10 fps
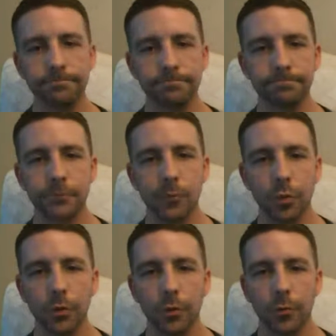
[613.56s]

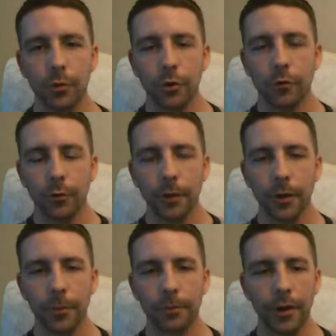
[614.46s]
we'll go from there.
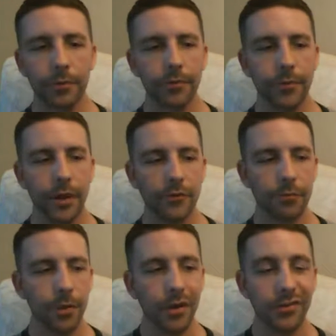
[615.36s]
But that's
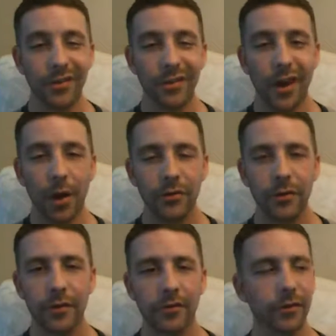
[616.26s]
basically how easy
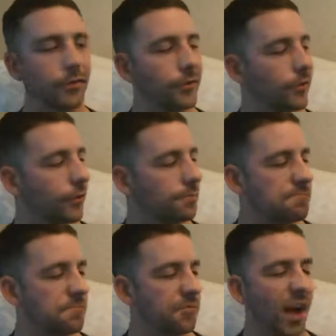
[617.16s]
this is. It's a
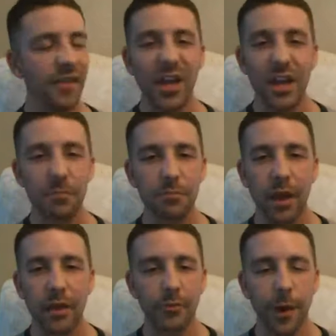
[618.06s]
5 to 8
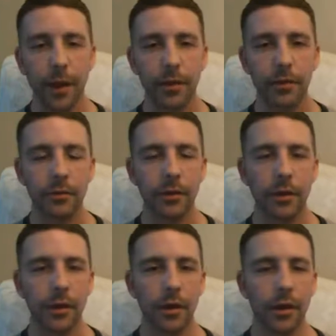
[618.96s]
page packet.
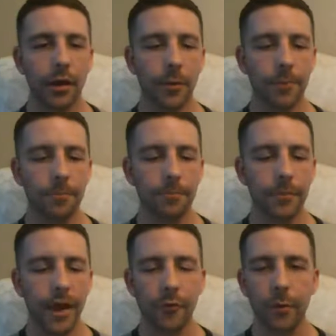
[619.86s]

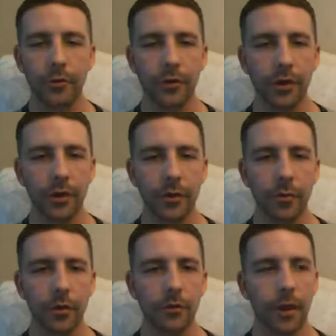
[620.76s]
Everybody's going to get
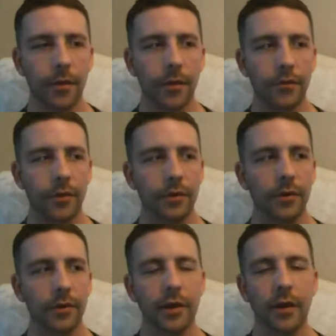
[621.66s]
one, and that's going to
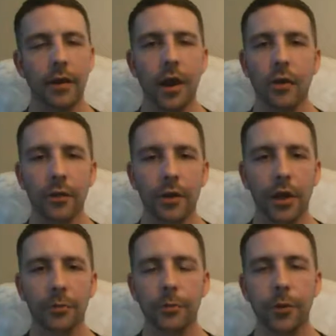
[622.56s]
dictate how the games
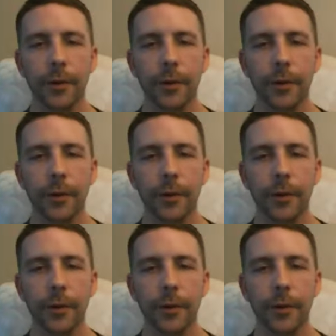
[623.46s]
play.